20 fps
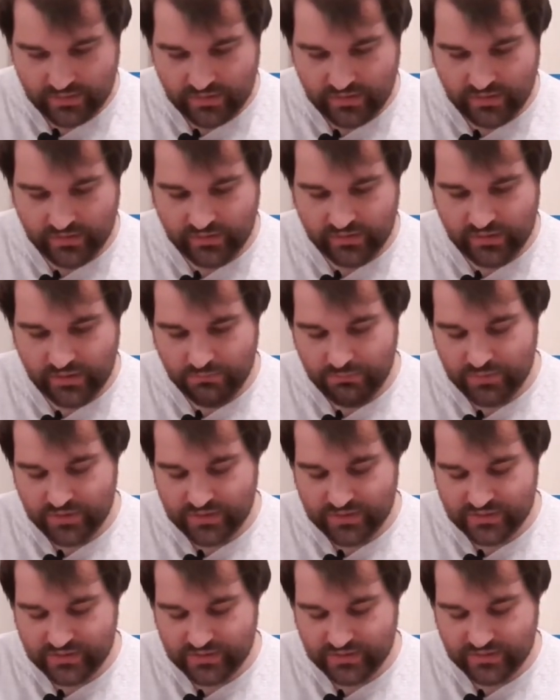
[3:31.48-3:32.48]
Now the
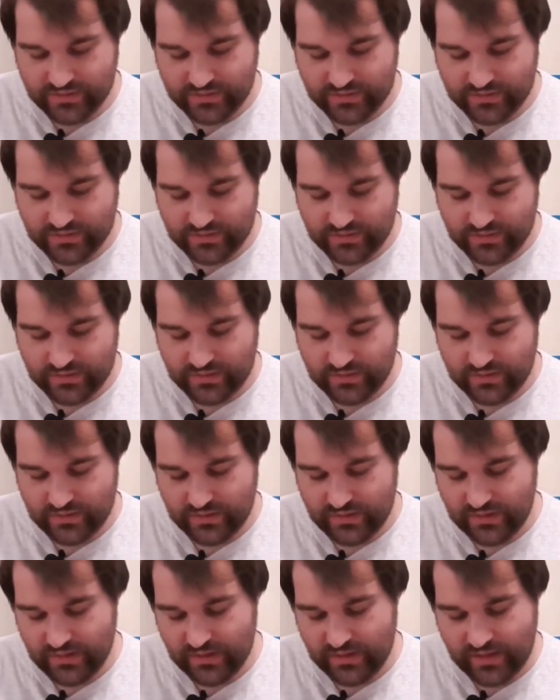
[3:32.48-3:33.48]
numbers
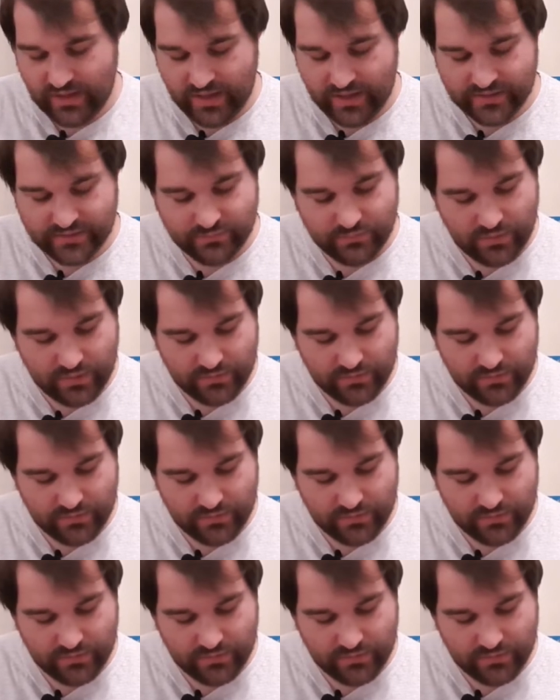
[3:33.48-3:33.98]
and the letters